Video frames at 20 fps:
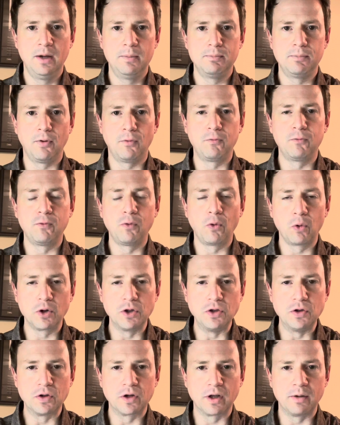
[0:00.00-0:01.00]
before
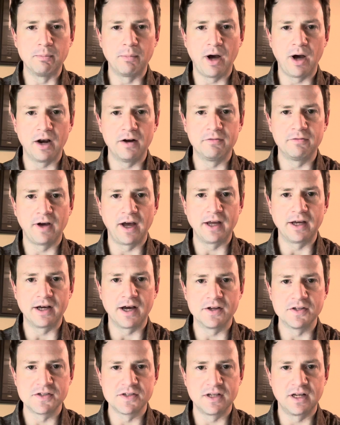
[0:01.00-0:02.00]
you can modify
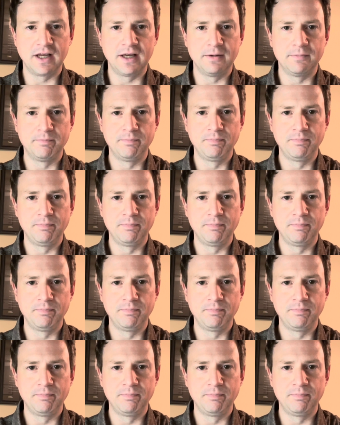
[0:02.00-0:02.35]
custody.